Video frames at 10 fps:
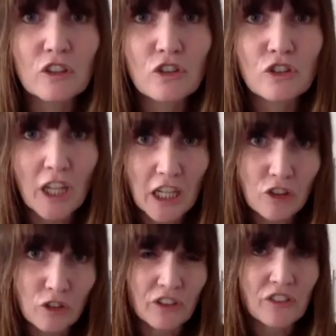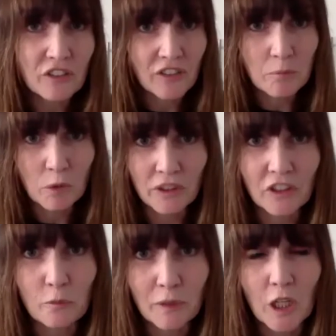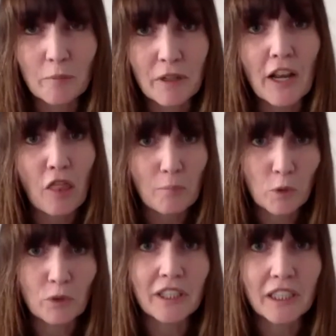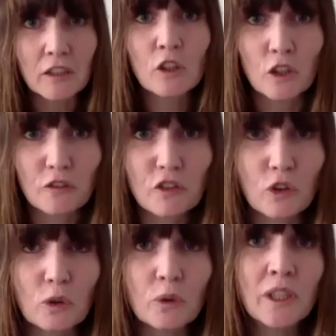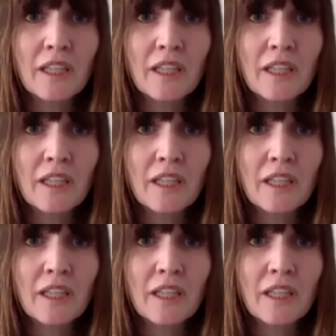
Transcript: church on a Sunday morning to become another morning of school.